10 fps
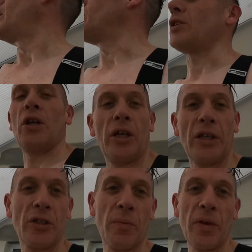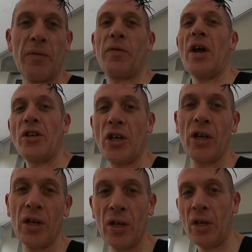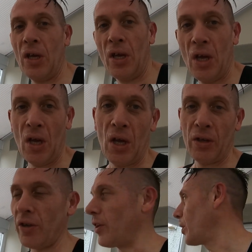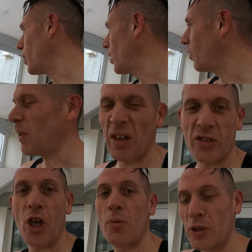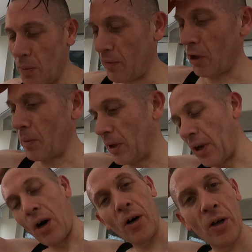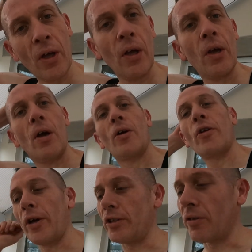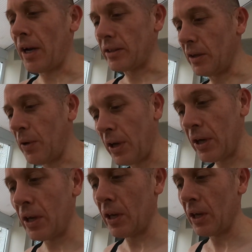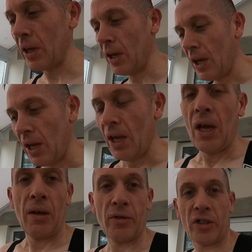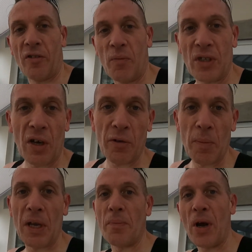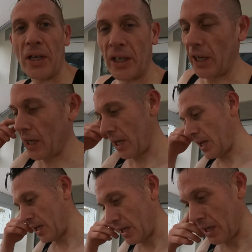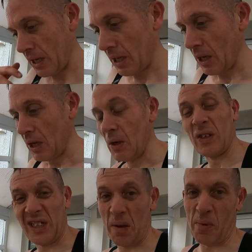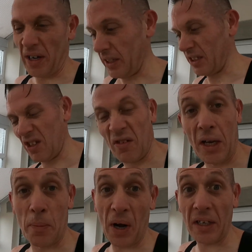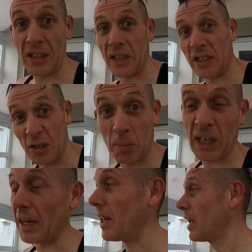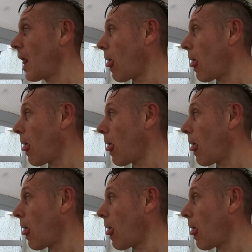it's certainly something fresh to do. I've been on turbos before, but not interactive. Just giving myself a minute break here. I say a break, it's not really a break, is it? It's still pedalling.